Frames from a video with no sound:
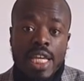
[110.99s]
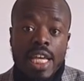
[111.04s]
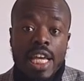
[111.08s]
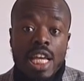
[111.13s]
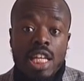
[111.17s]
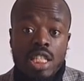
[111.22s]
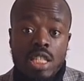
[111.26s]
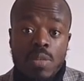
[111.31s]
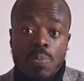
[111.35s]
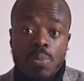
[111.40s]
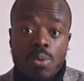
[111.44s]

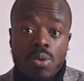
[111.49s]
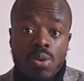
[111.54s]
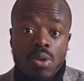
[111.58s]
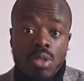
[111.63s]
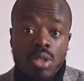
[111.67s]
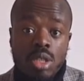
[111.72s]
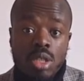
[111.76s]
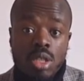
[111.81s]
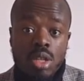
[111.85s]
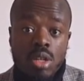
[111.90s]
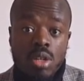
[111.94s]
It's important
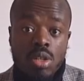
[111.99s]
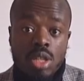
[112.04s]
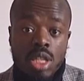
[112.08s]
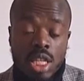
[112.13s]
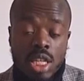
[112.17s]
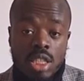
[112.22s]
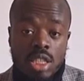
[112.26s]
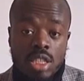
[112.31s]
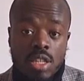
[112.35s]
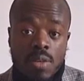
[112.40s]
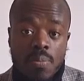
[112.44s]
to note
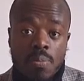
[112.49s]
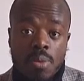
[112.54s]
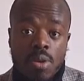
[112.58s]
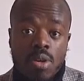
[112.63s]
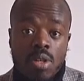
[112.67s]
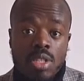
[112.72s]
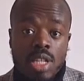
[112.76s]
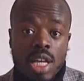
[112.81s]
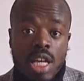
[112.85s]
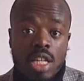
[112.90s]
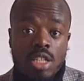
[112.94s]
this
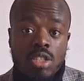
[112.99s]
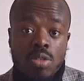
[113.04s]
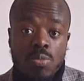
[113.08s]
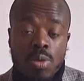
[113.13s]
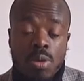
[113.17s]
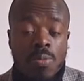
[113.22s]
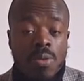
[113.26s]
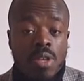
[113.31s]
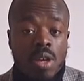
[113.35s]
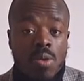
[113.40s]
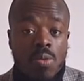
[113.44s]
because, as you're
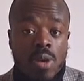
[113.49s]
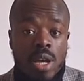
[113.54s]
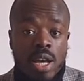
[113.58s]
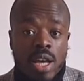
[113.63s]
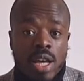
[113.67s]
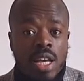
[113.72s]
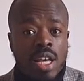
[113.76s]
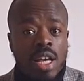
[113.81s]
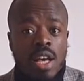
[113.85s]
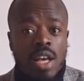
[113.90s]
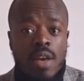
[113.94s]
probably
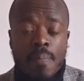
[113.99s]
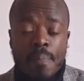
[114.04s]
aware,